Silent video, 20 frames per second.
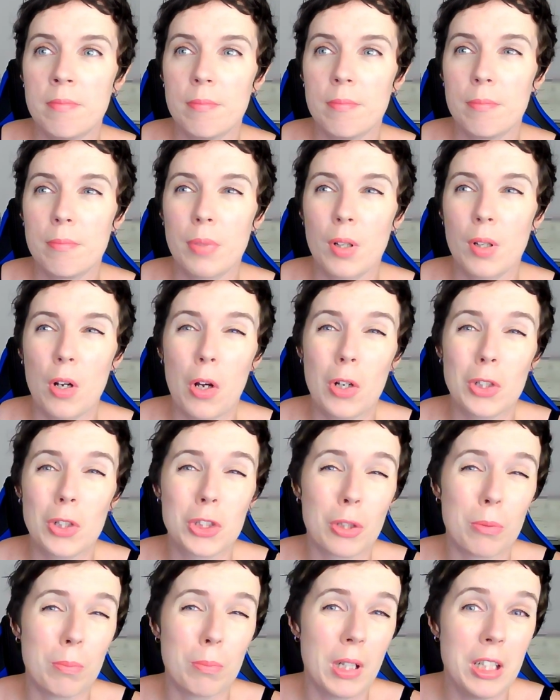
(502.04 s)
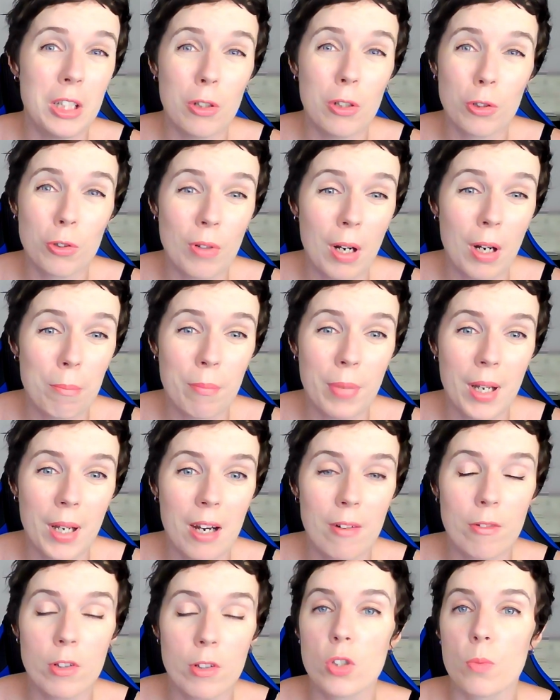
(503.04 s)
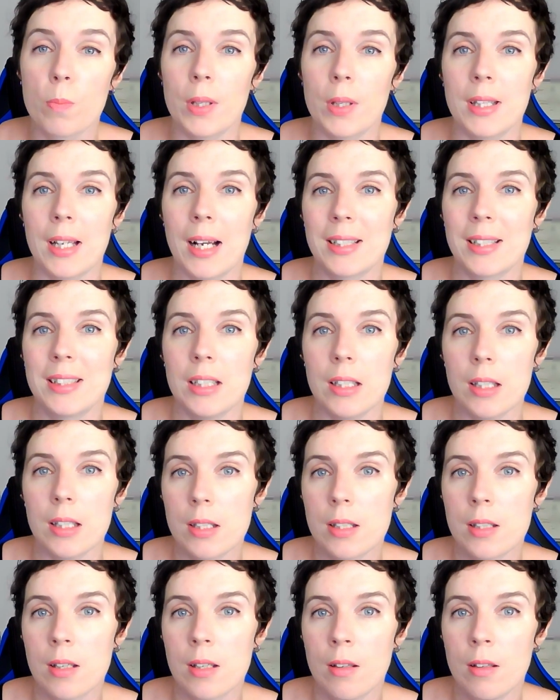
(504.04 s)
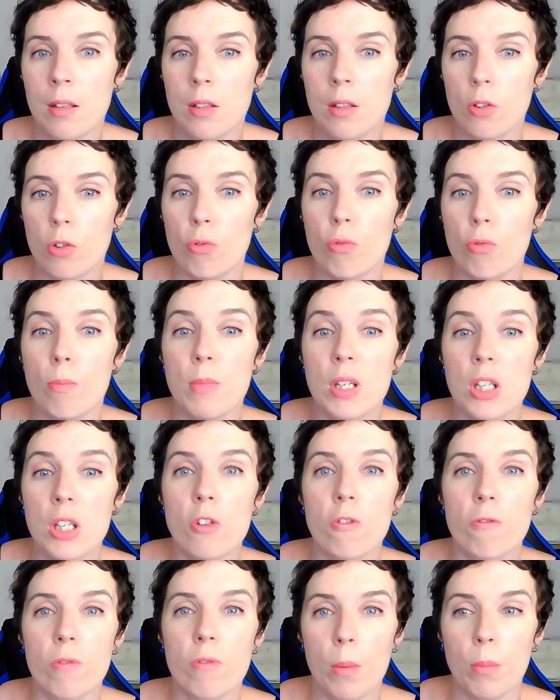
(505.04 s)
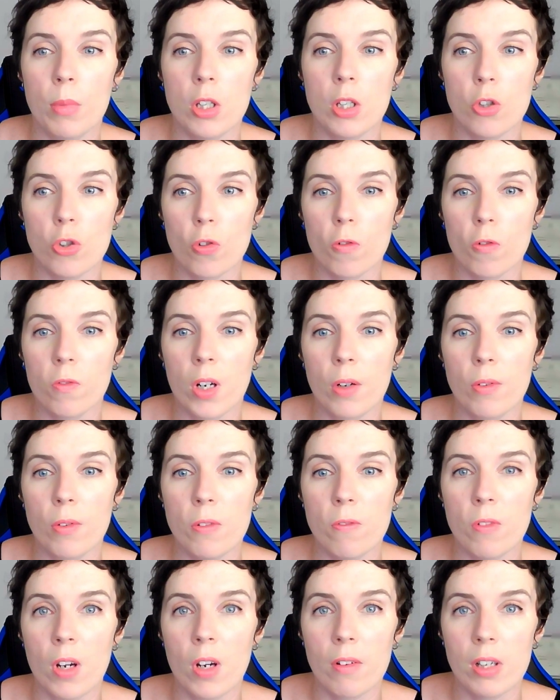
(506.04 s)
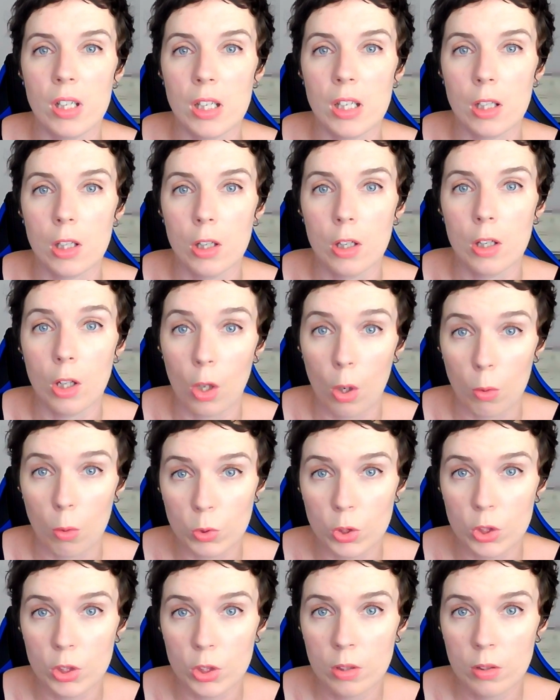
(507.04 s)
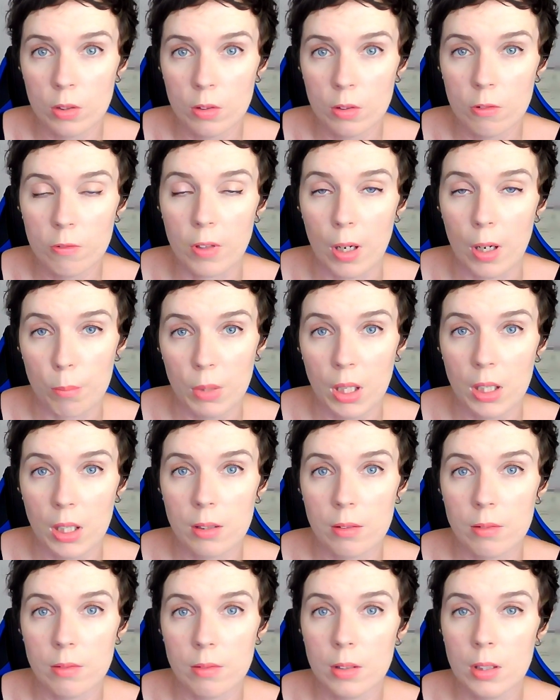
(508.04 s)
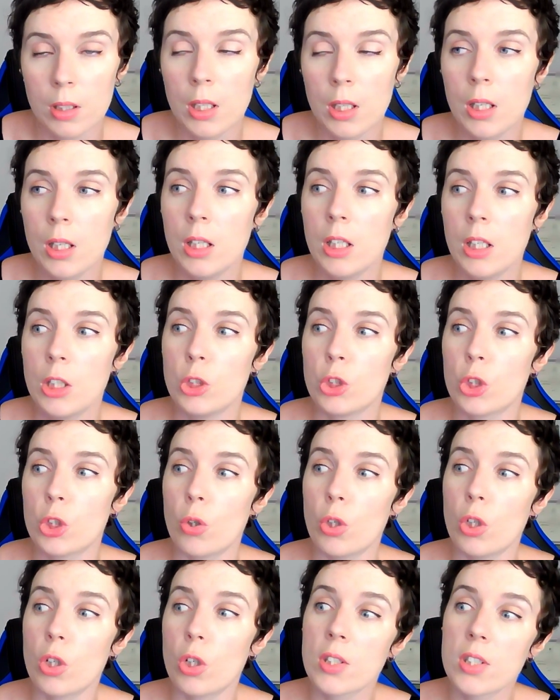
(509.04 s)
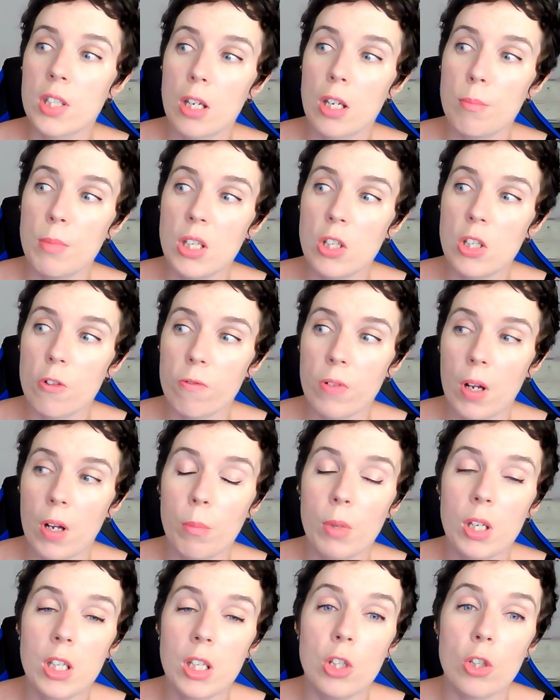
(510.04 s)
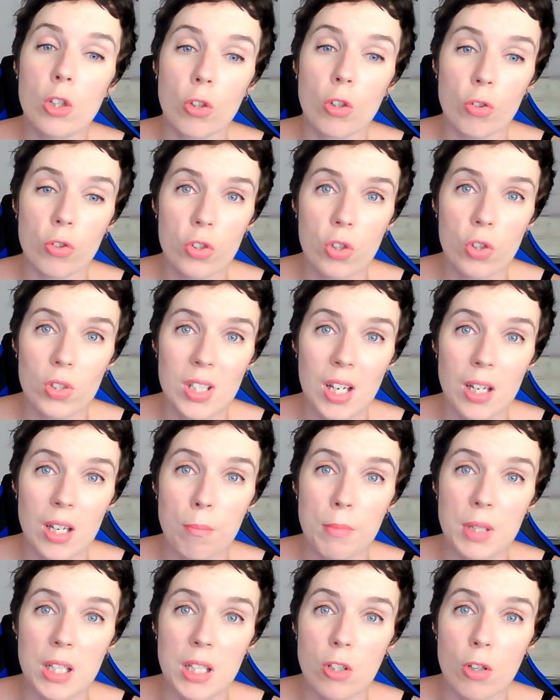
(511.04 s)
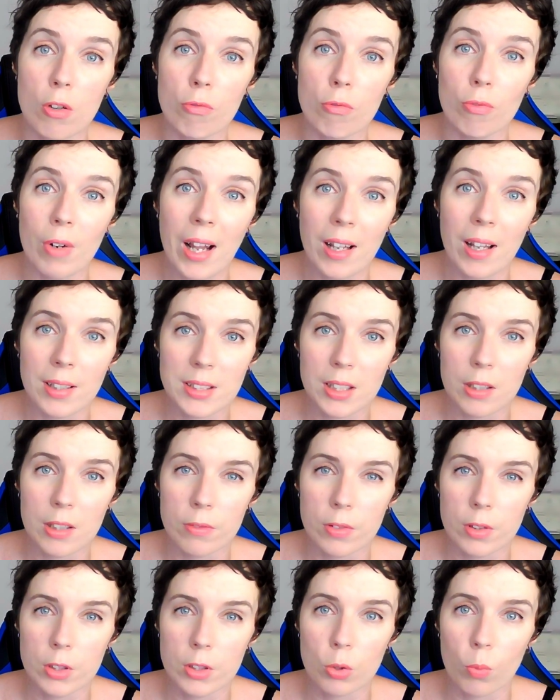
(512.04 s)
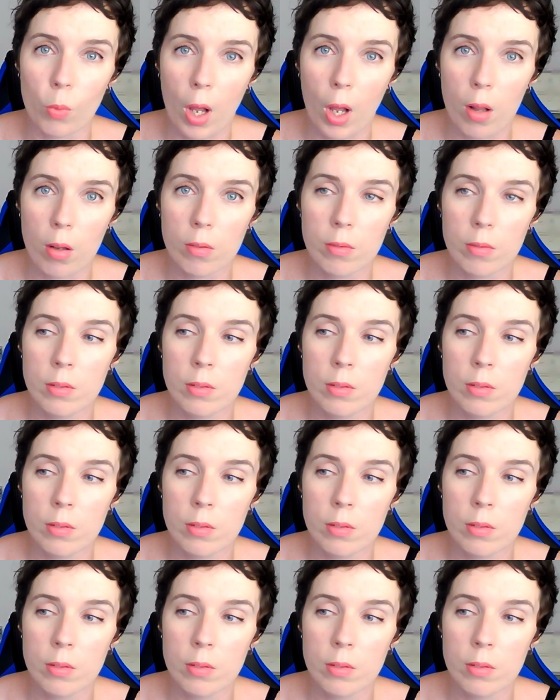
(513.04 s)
possibly your grandparents, but that's it. Your immediate family is your very, very close family. So you could say immediate family, you can also say immediate relative as well.